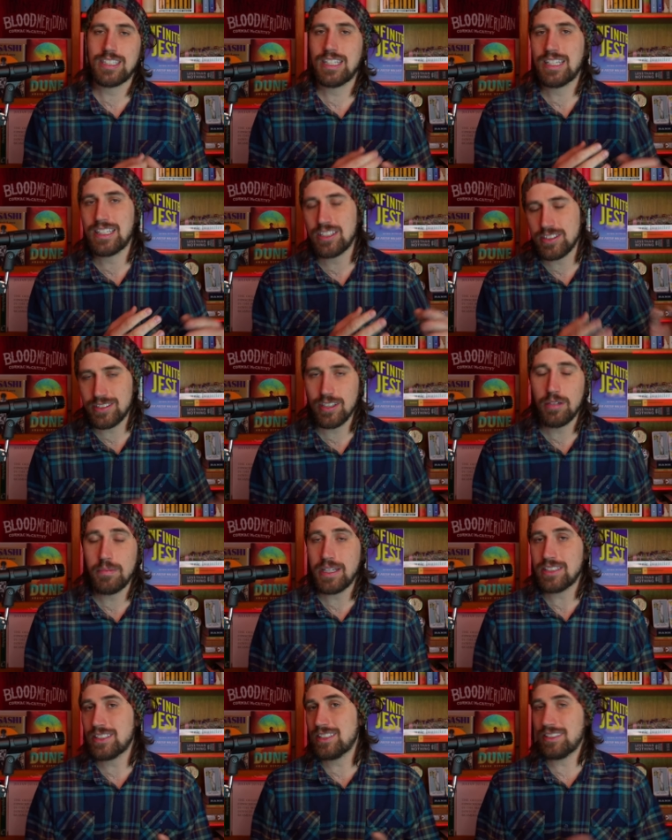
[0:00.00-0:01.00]
And the
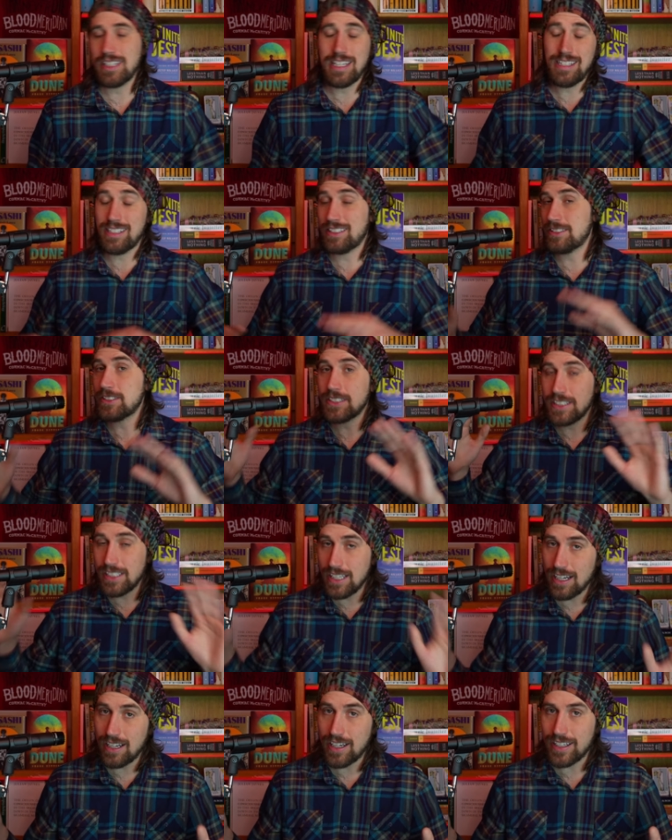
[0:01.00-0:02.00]
stonemason, it is
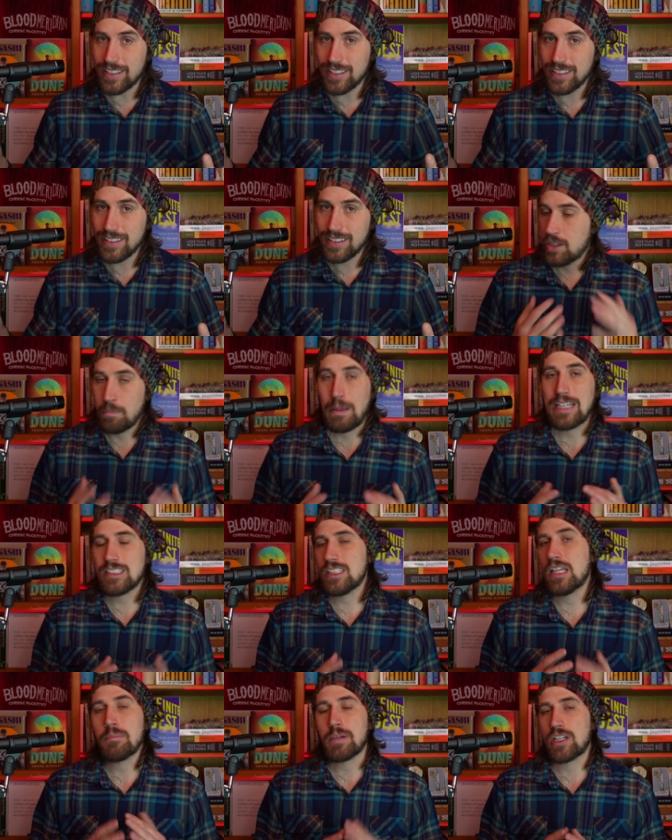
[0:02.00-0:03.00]
not the best
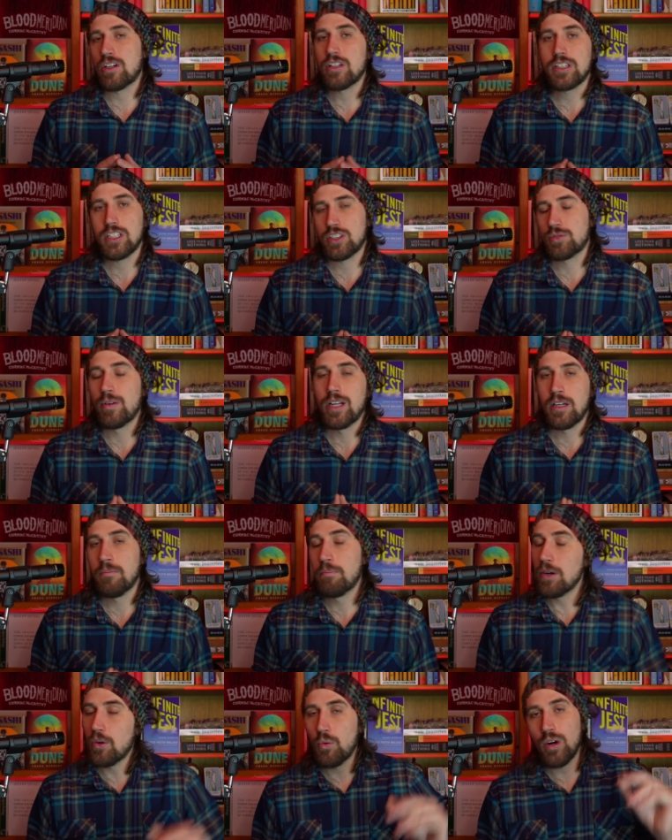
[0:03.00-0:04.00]
thing McCarthy has written.
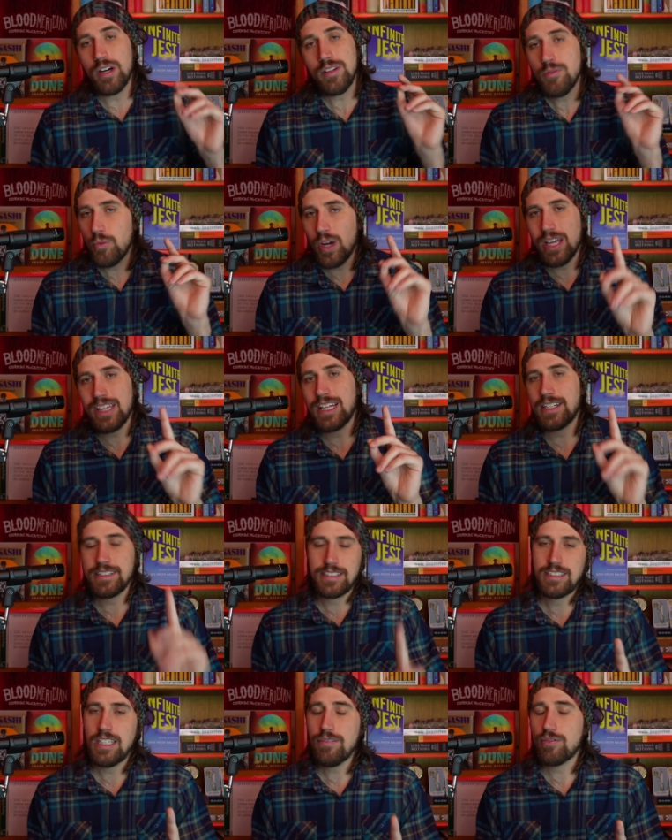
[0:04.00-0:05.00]
But one way that
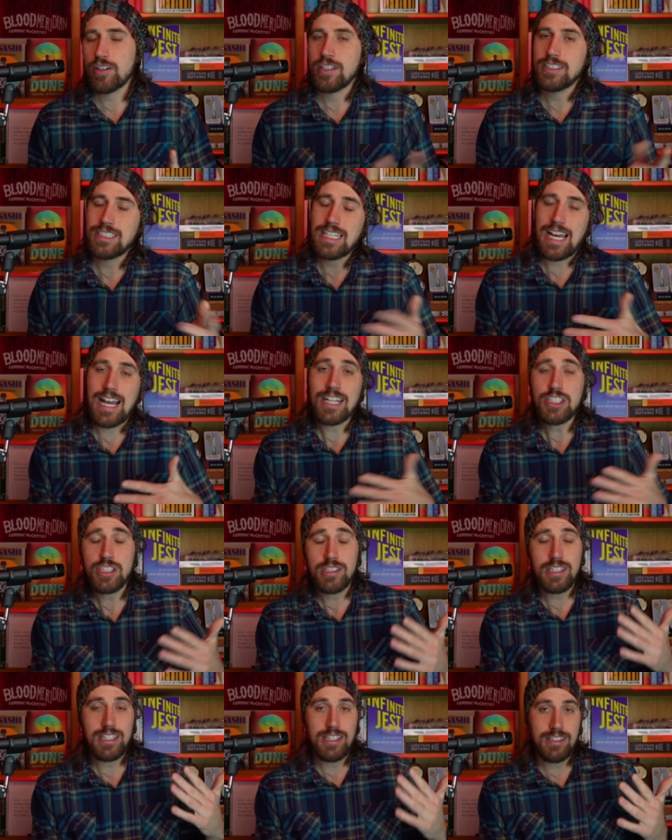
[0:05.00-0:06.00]
it's different is it
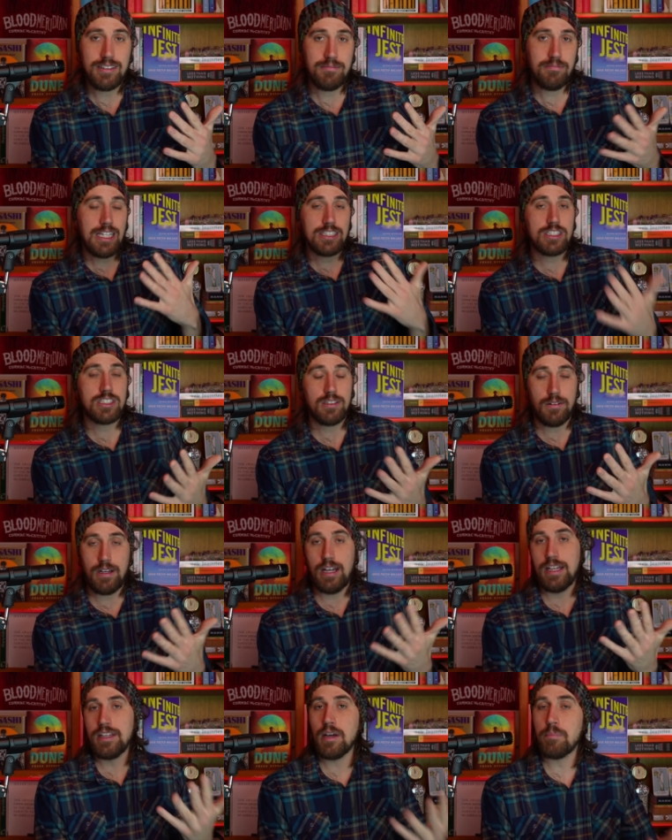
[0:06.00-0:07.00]
actually is
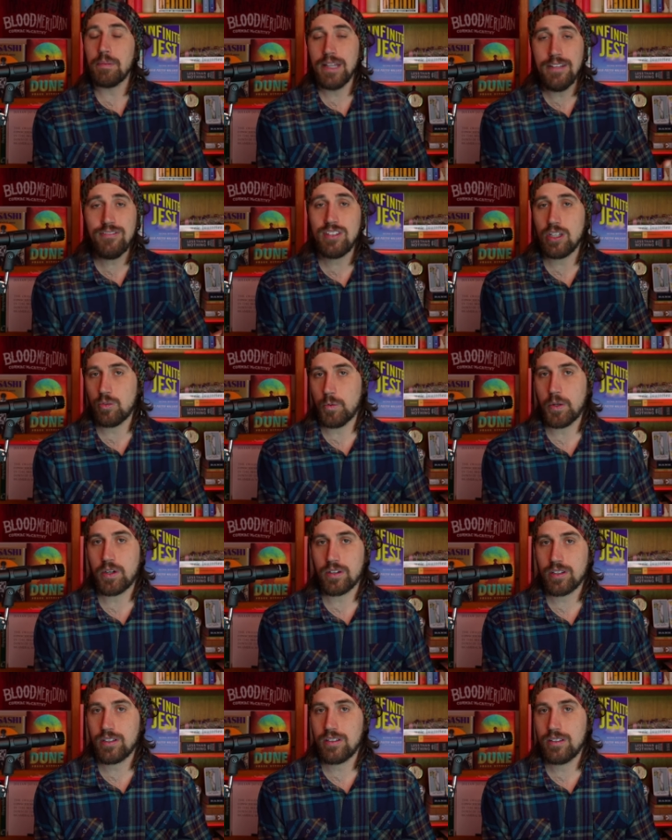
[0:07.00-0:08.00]
an uplifting
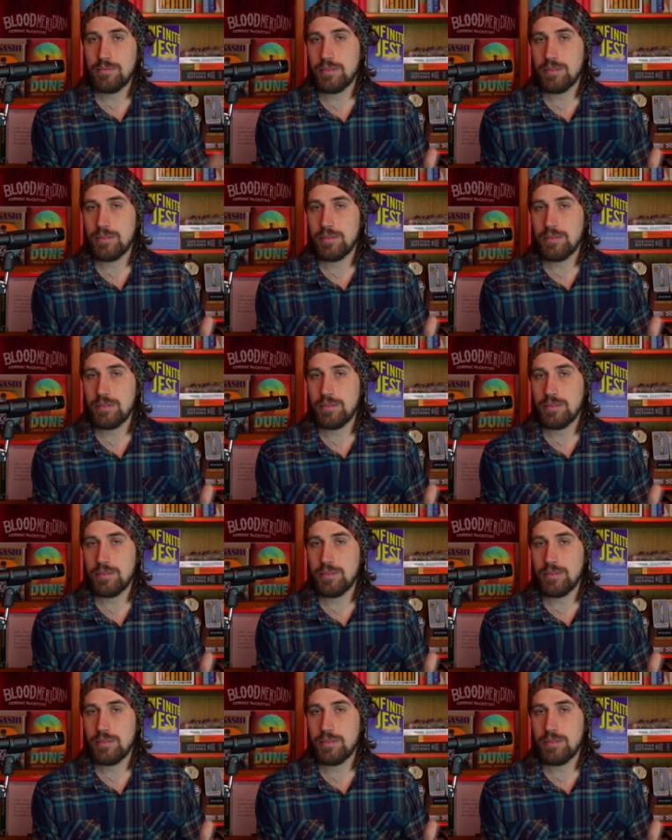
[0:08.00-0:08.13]
work.